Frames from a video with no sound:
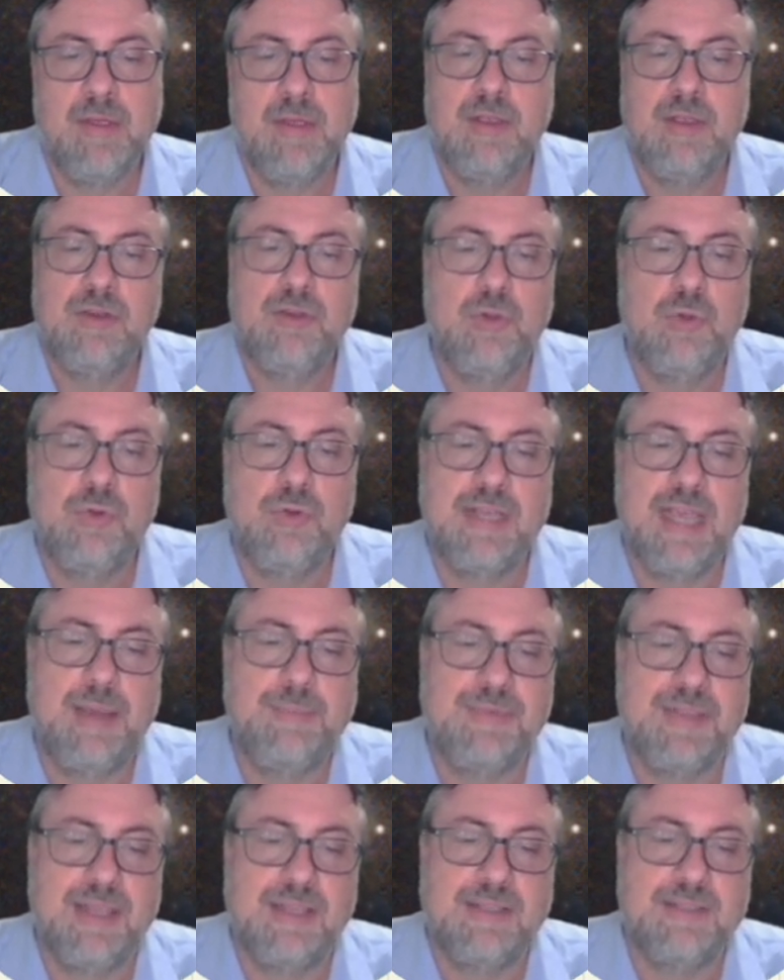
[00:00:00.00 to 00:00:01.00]
2
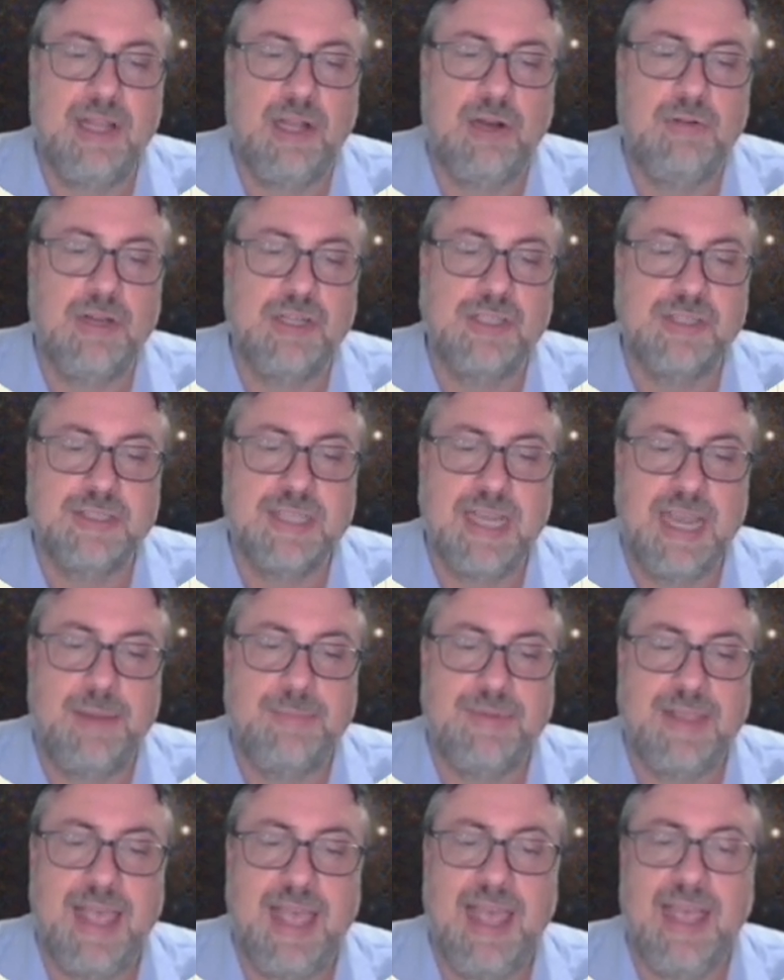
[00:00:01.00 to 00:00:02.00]
times the acceleration
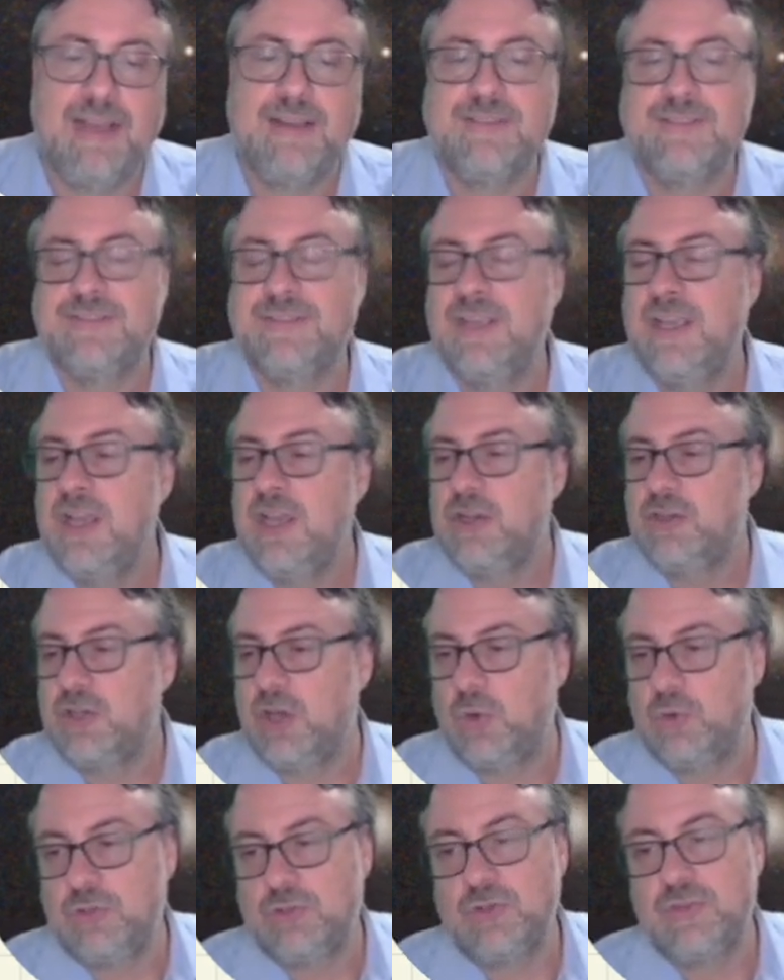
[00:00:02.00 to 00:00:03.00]
times x.
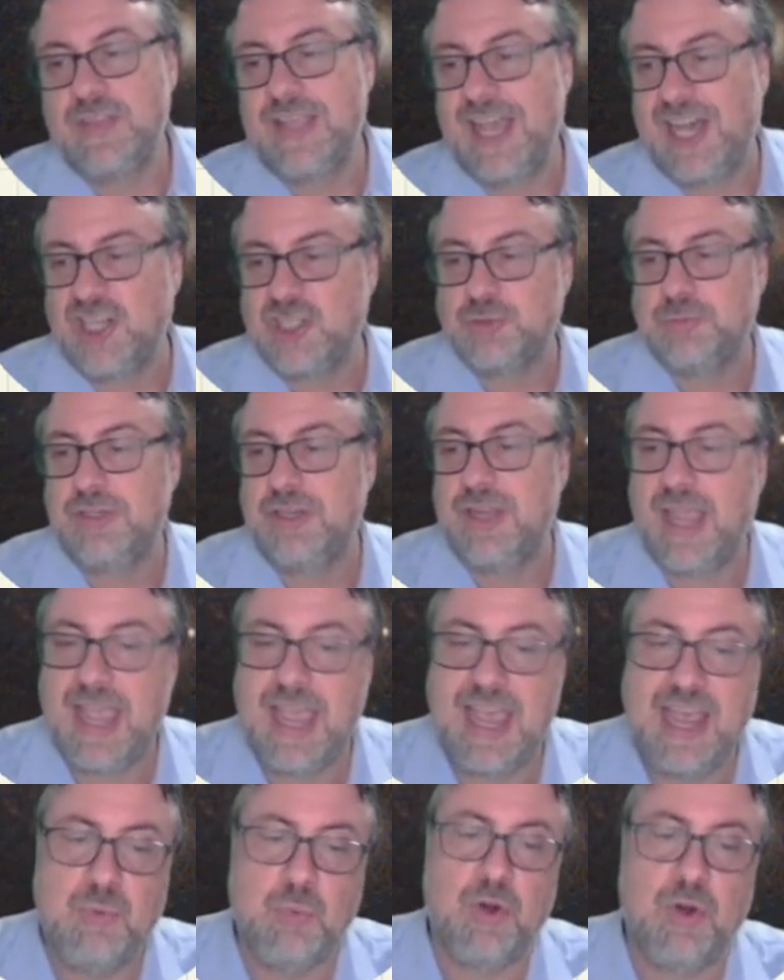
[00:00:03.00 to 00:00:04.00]
Don't do the algebra in your
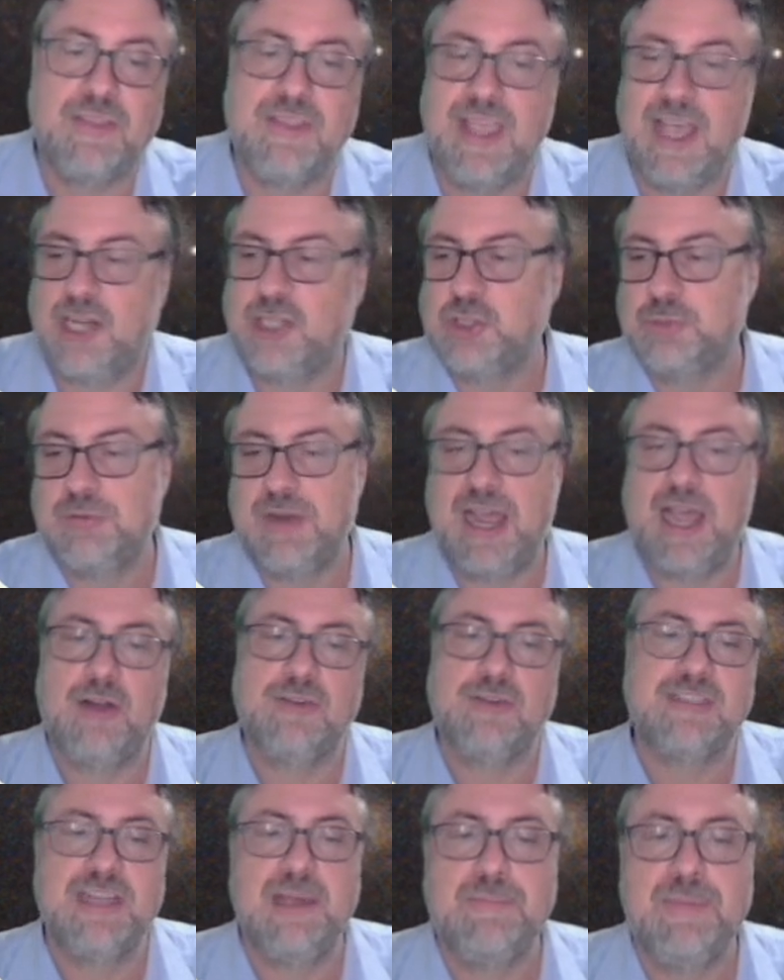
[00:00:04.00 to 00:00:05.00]
head. Work the algebra
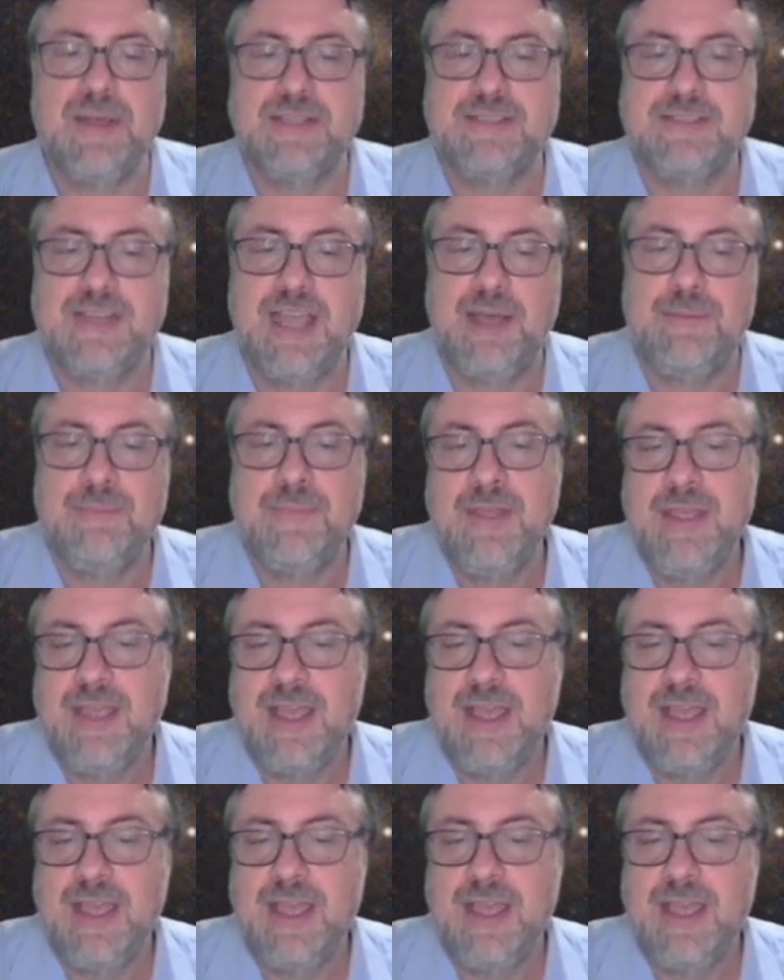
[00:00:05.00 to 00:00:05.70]
out step by step.